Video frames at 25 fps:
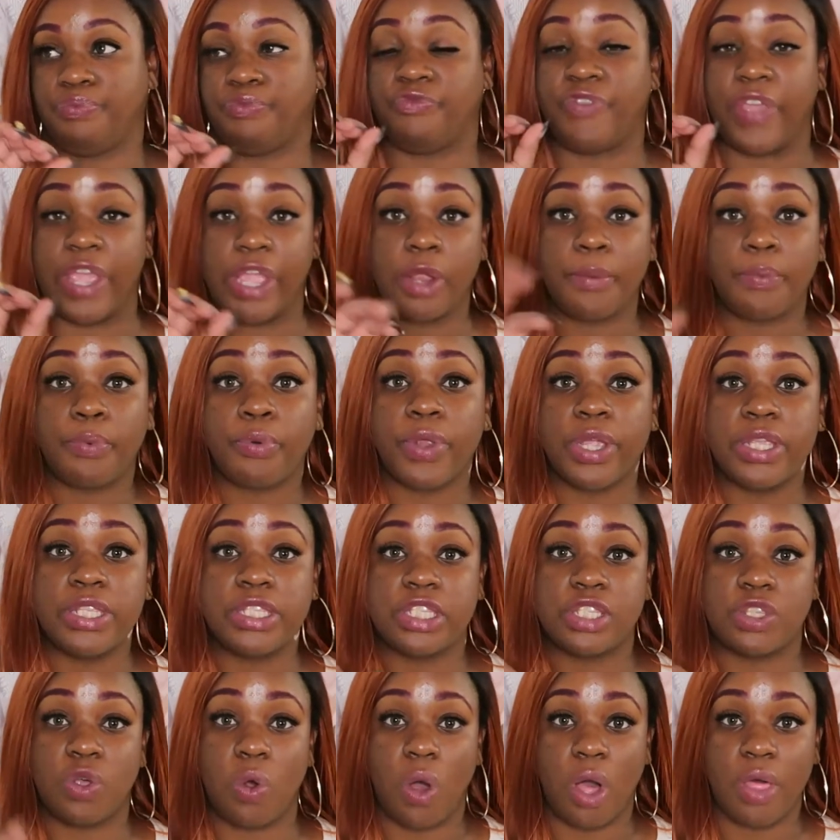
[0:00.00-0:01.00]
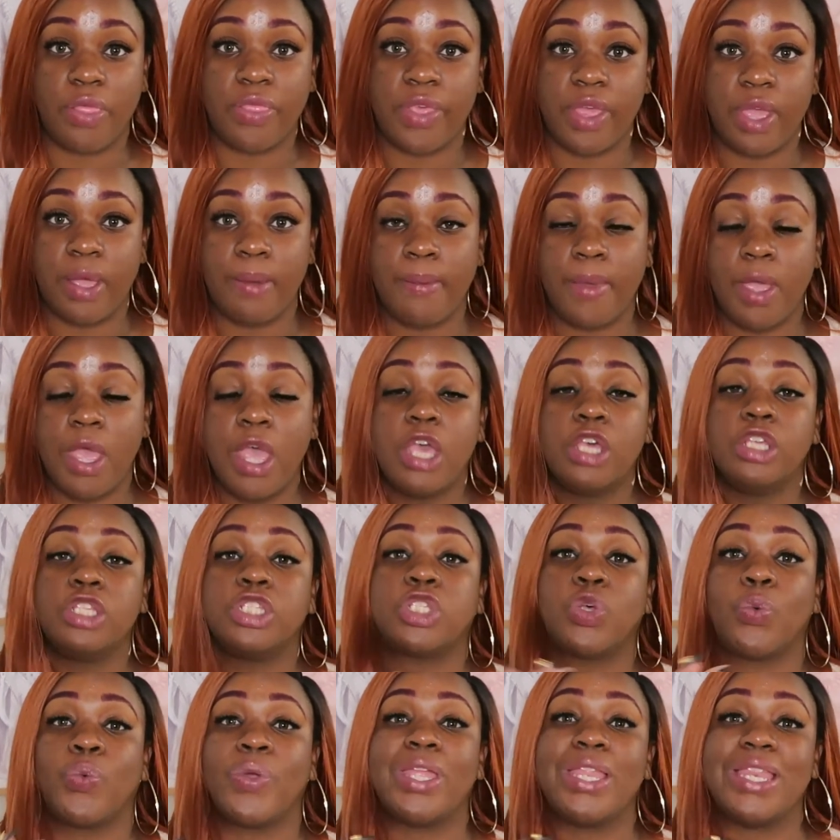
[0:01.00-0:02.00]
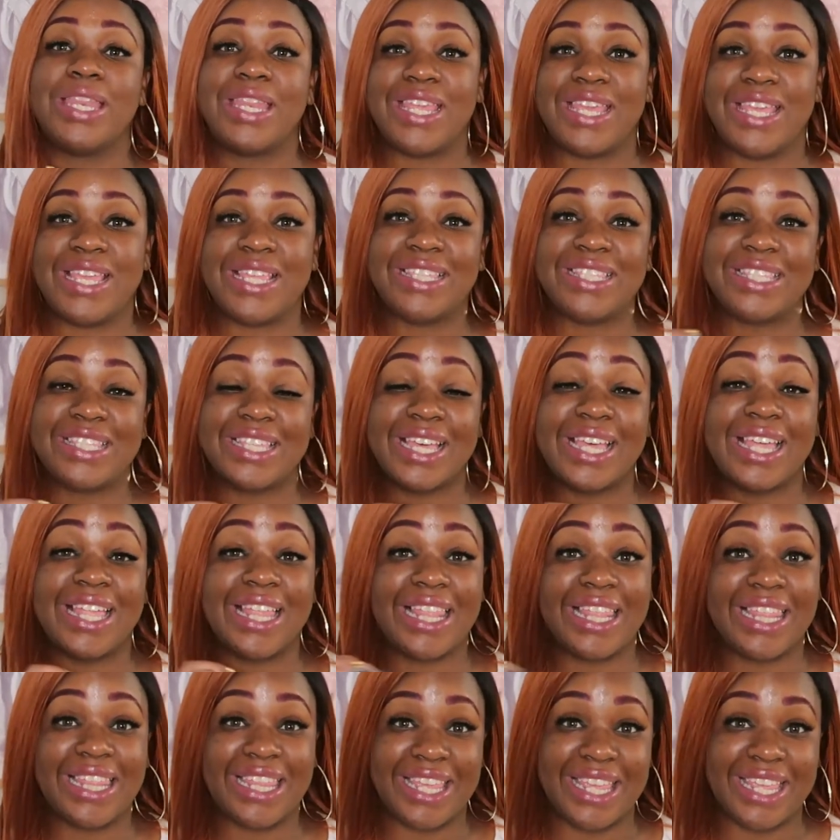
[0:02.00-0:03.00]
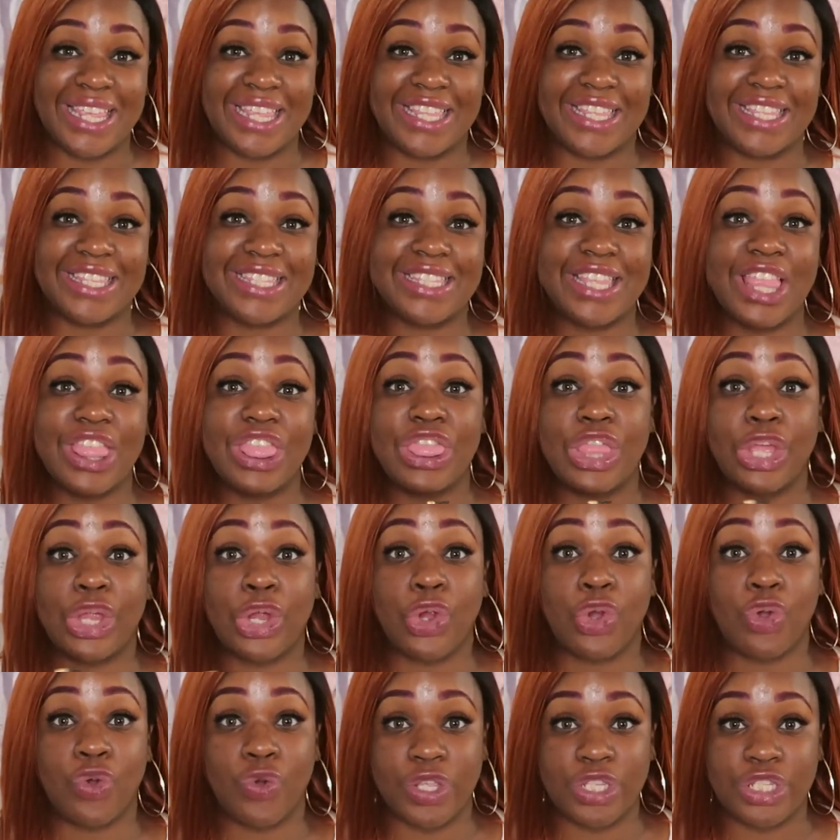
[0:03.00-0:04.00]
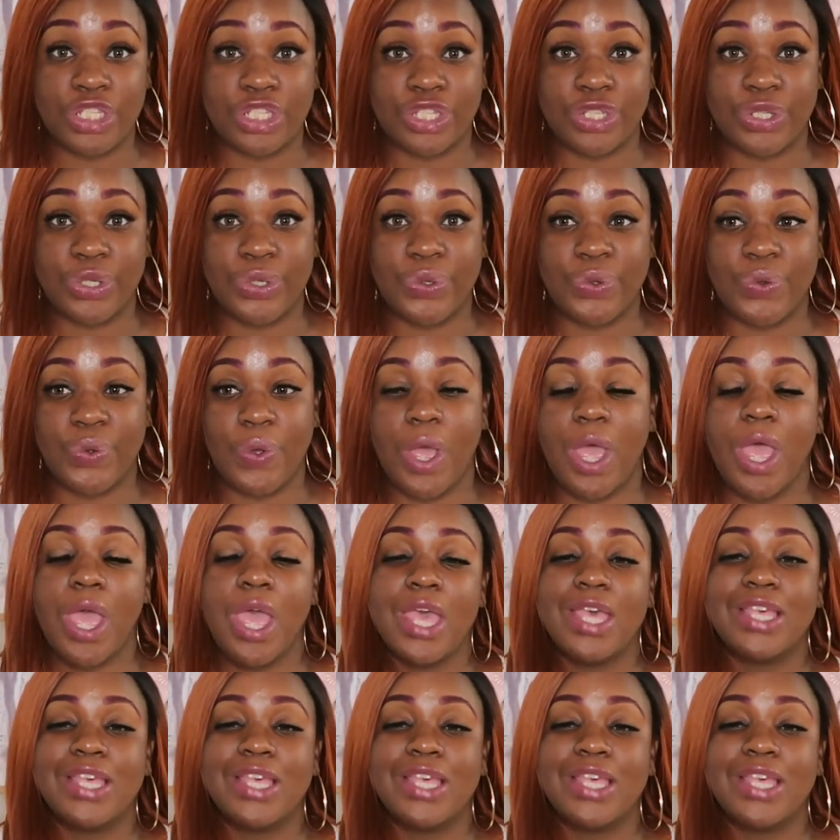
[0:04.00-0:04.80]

fingerprints on them, so we need to cleanse the crystal.